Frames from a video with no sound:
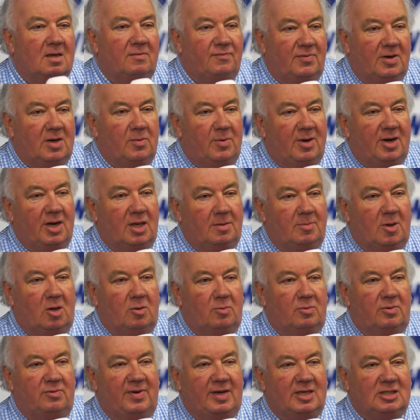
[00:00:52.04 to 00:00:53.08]
Very well at the
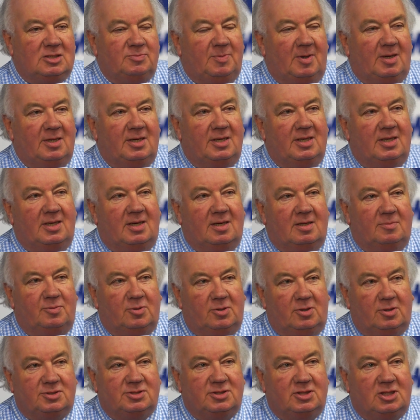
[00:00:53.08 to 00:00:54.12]
moment. We've expanded our
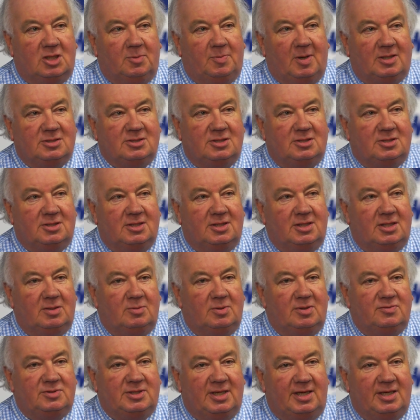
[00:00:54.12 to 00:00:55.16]
production capacity,
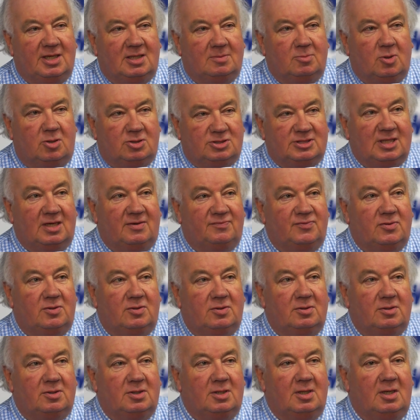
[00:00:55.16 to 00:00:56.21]
we've taken more staff
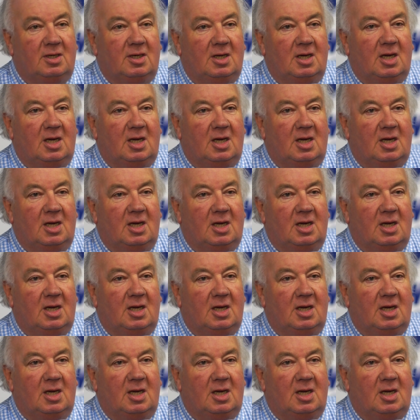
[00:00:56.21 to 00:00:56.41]
on,